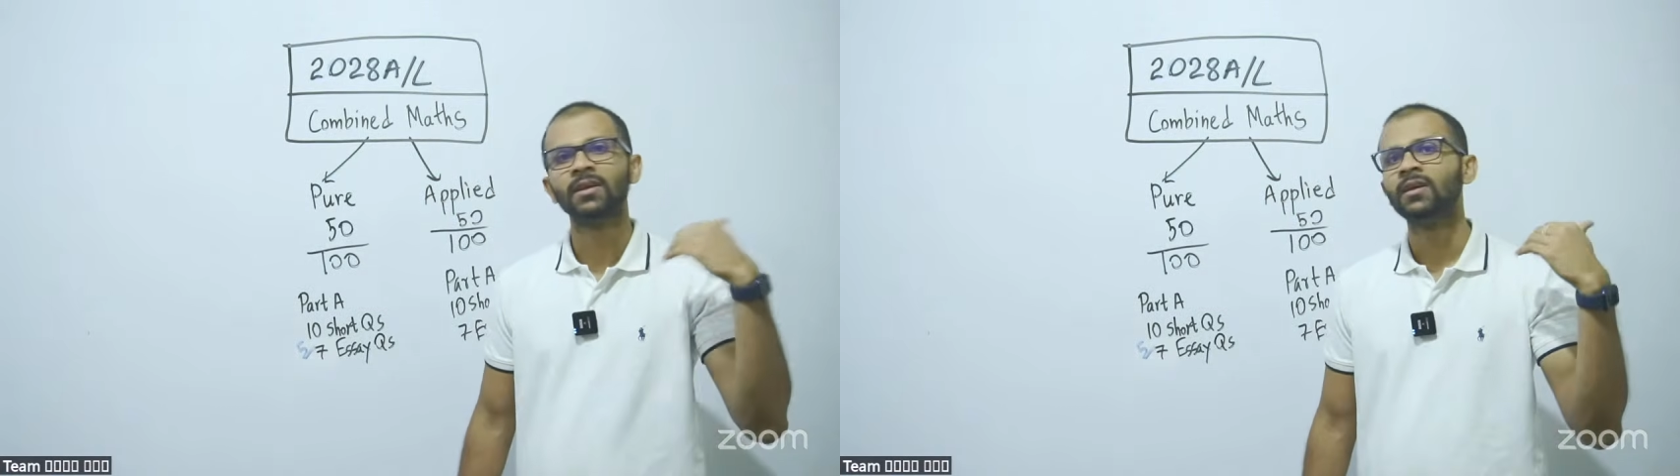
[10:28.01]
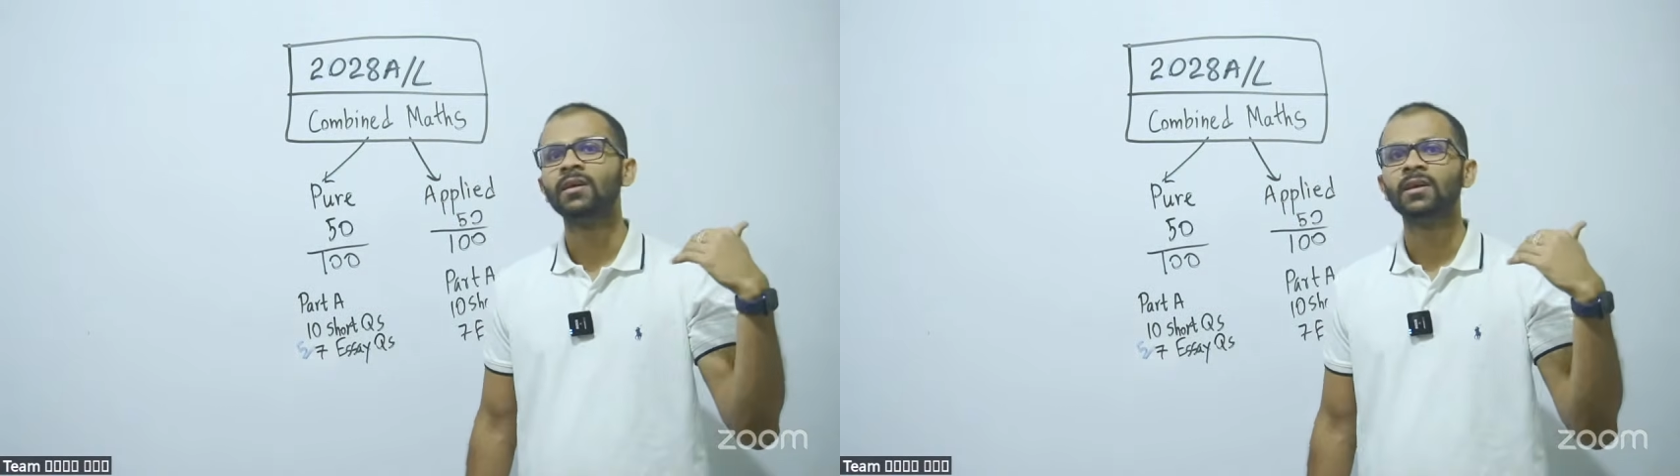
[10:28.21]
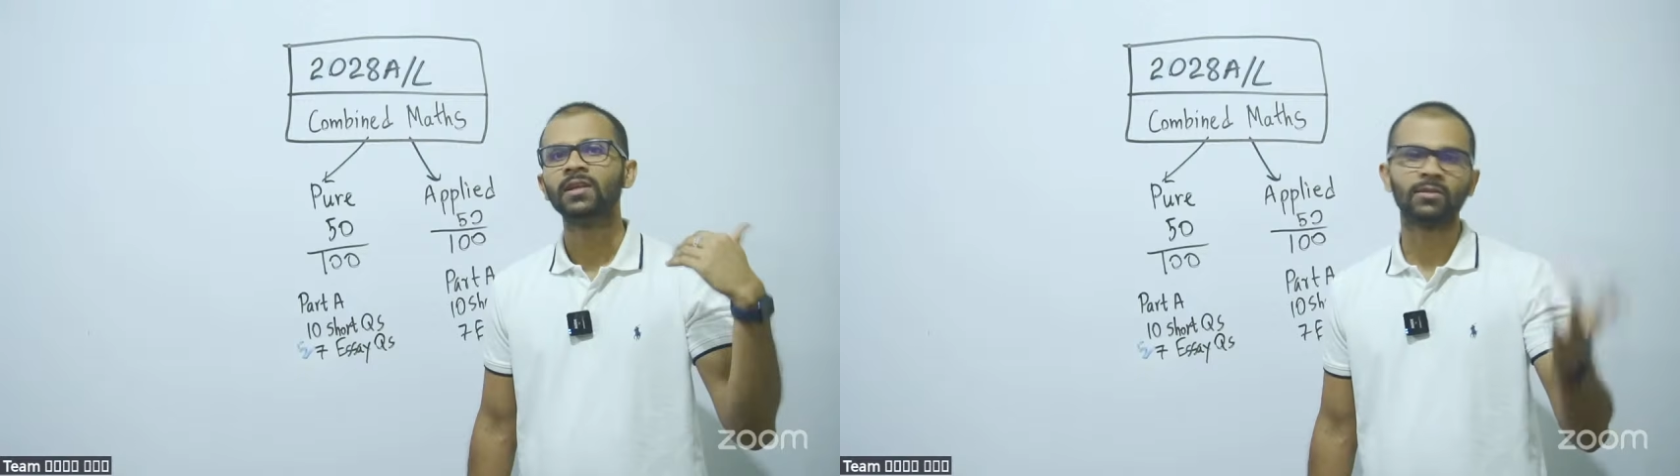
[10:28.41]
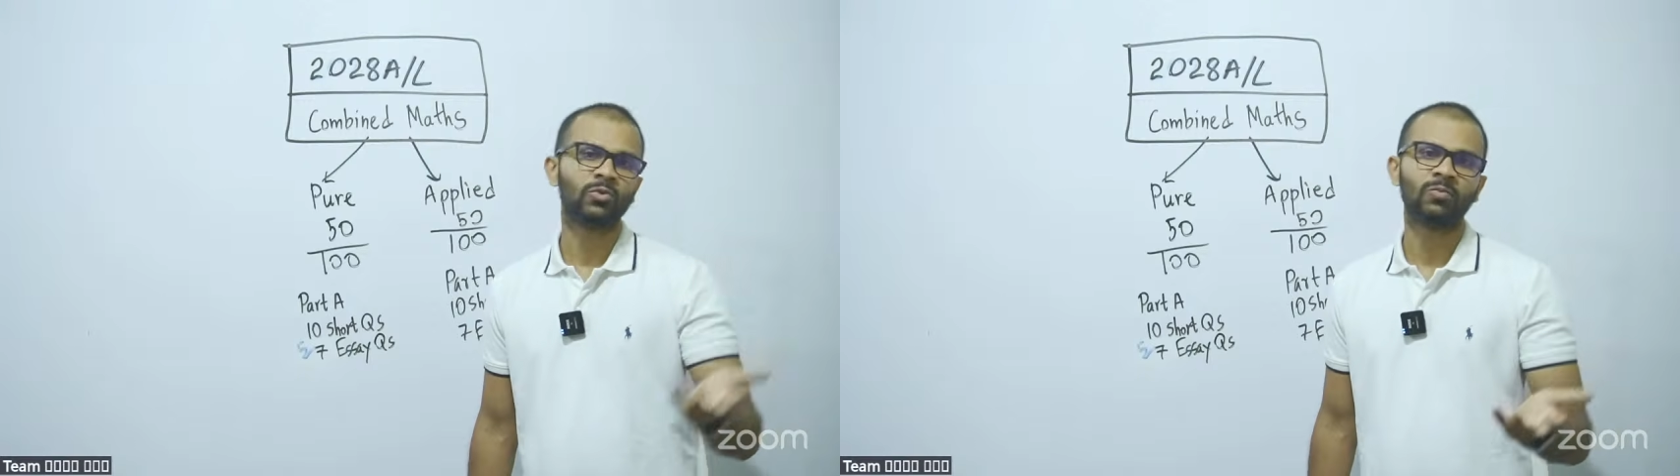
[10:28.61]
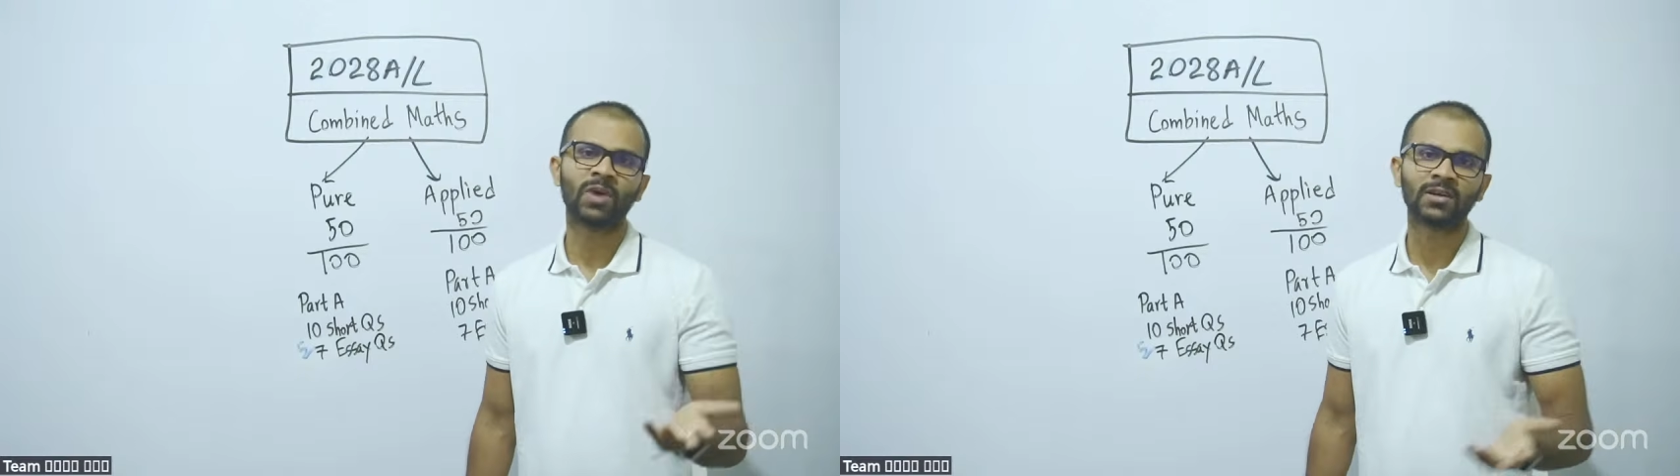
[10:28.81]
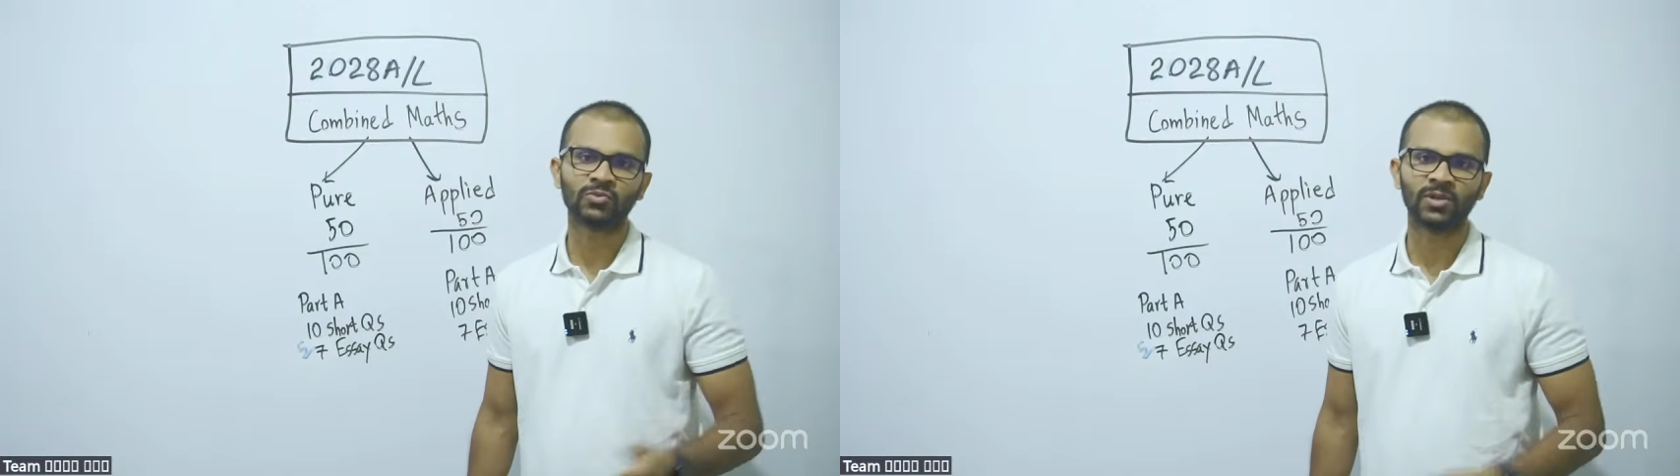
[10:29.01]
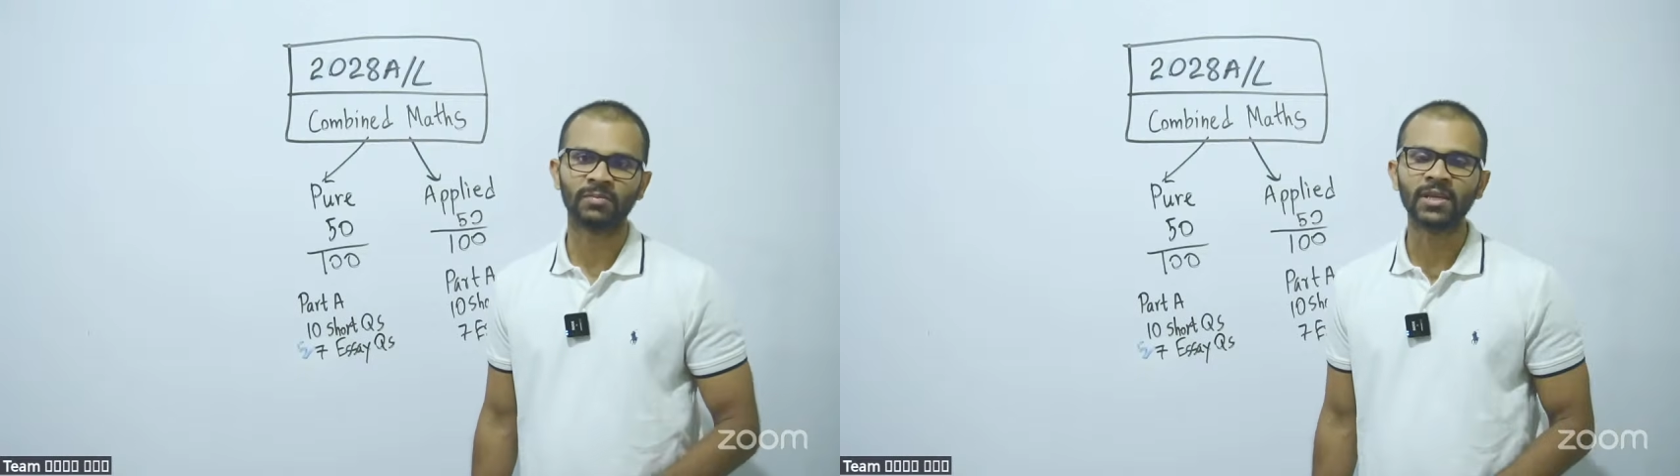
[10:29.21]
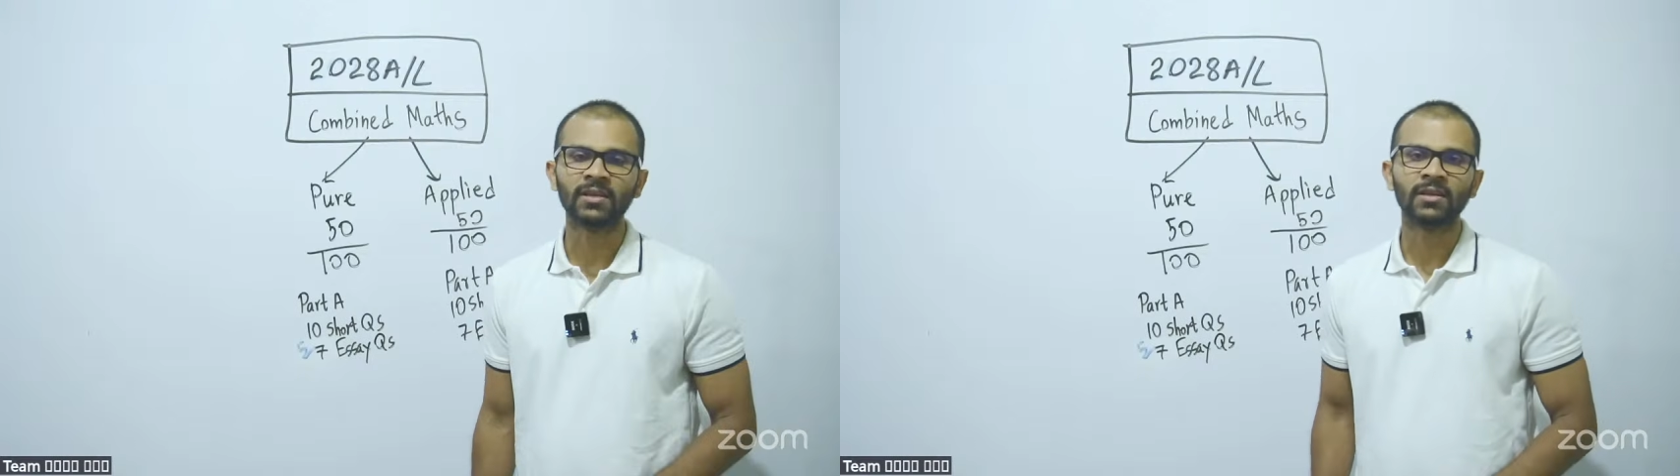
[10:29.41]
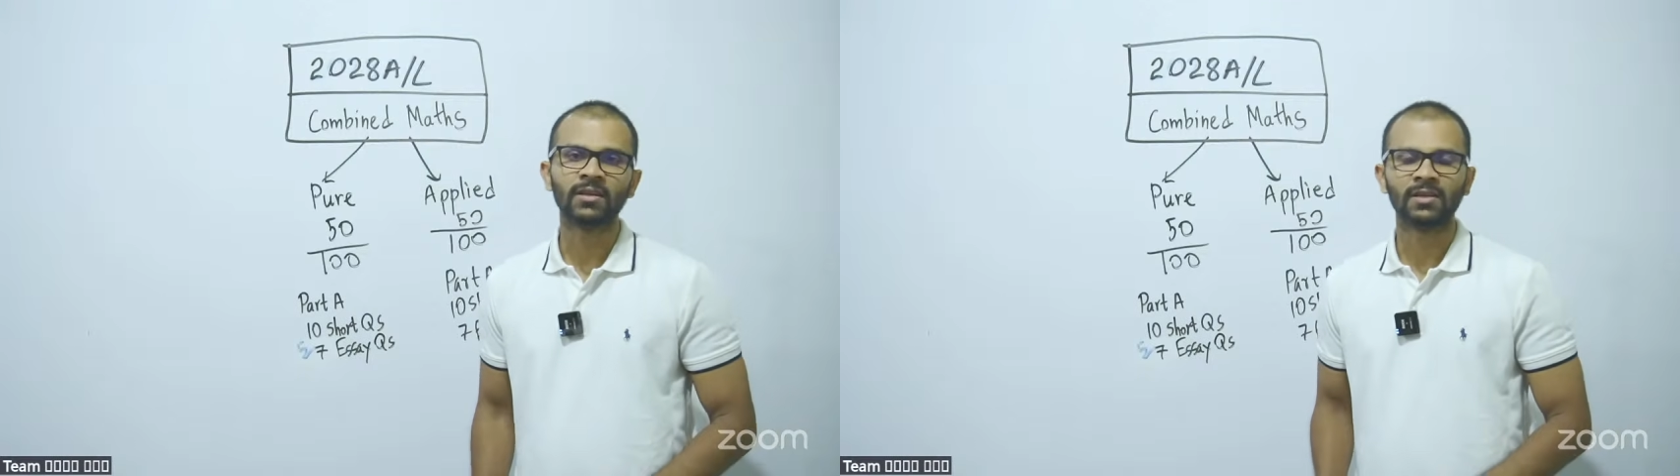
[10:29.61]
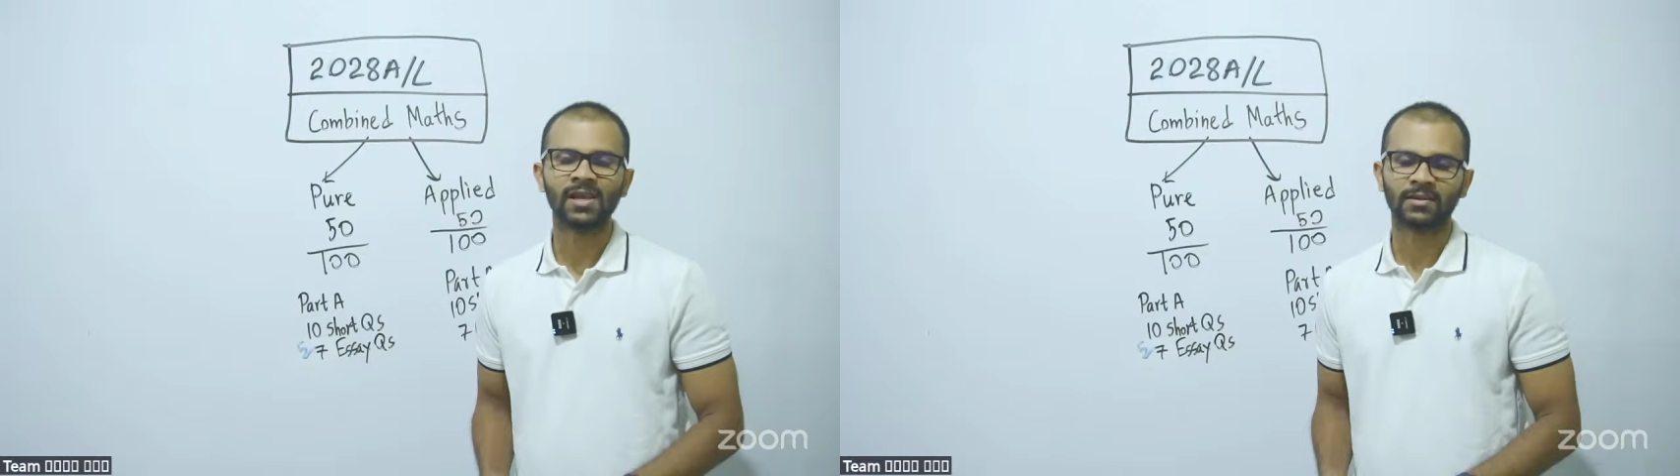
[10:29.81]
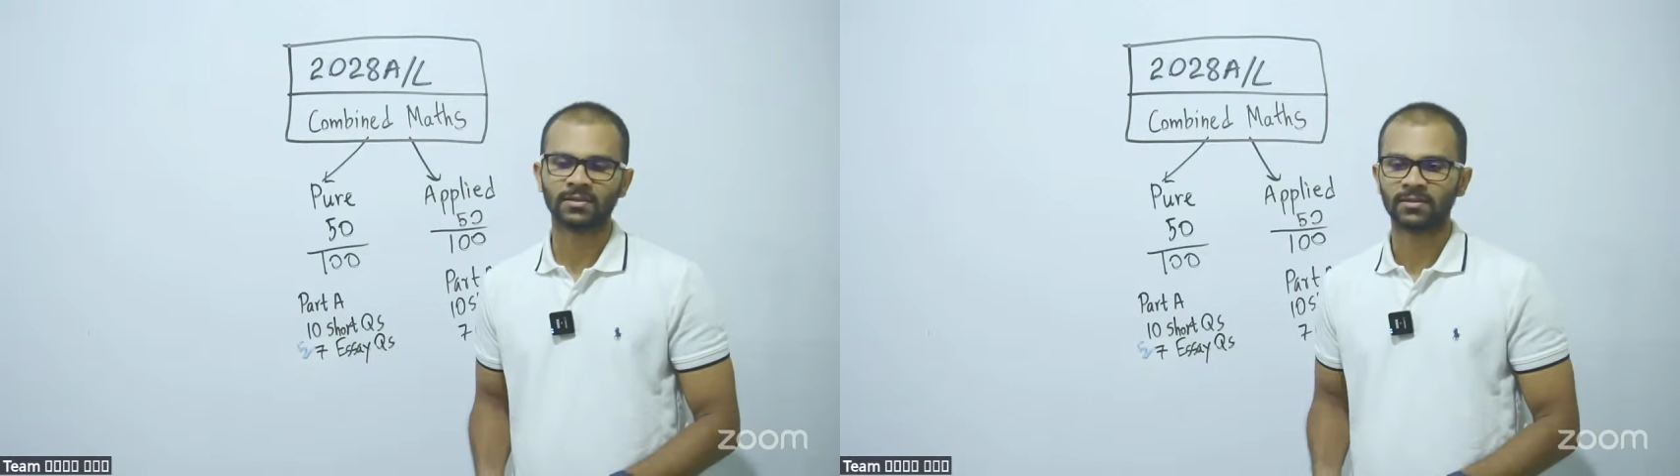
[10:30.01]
your marks will be deducted.